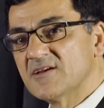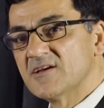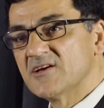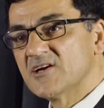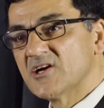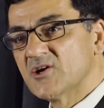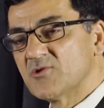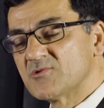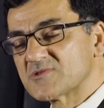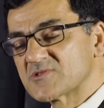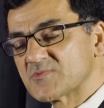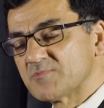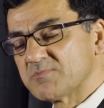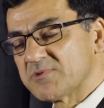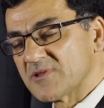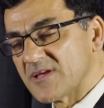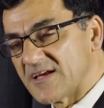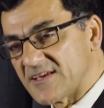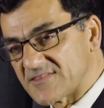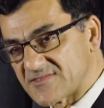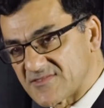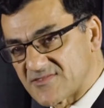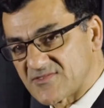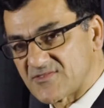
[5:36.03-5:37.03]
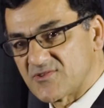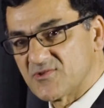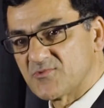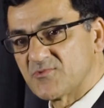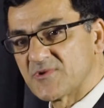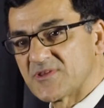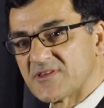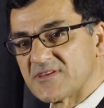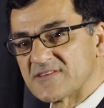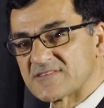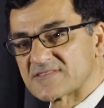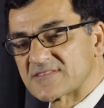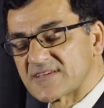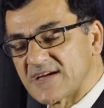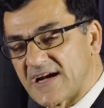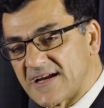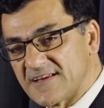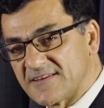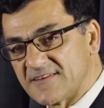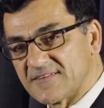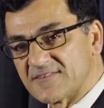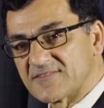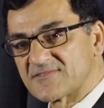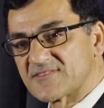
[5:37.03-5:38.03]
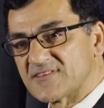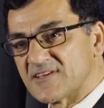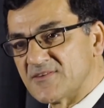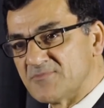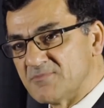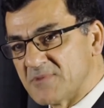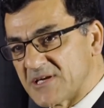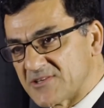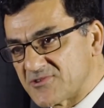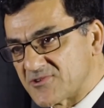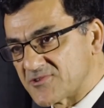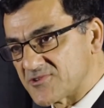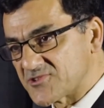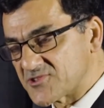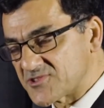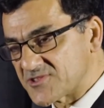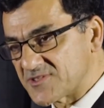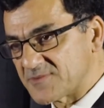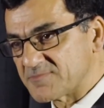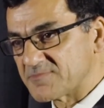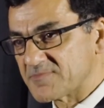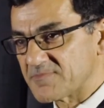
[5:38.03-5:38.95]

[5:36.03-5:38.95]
who was blessed with his guidance and mentorship.